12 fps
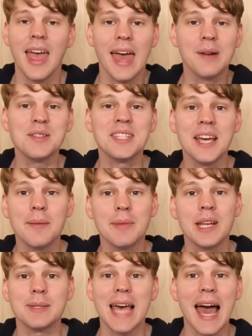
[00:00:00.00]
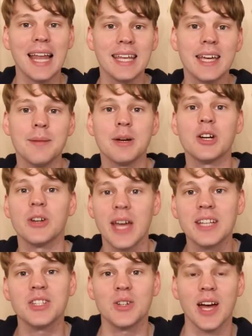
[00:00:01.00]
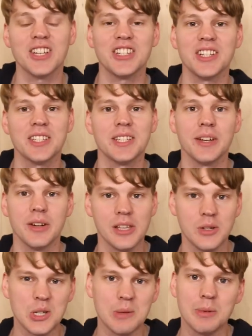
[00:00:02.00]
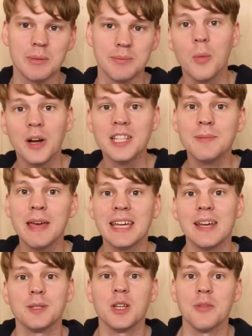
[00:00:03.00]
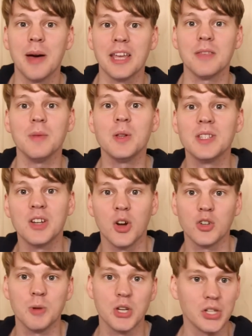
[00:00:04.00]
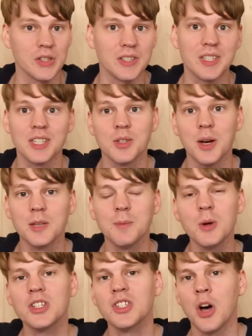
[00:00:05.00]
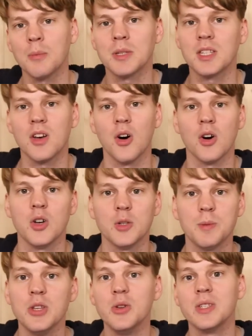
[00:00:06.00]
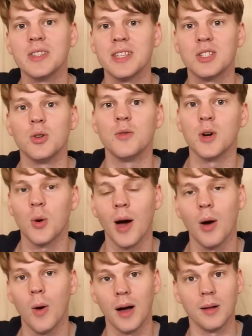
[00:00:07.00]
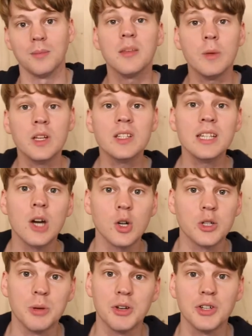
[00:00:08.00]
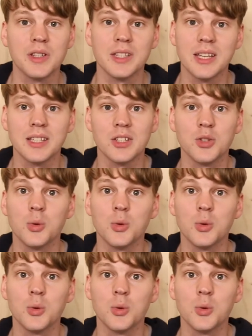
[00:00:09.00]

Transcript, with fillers: Hey, what's up? My name is Ali. I'm a creative strategist here at YouTube. We wanted to make an episode about community contributions, so I spoke to Tom Scott, who's been using this tool for quite a while. Community contributions is a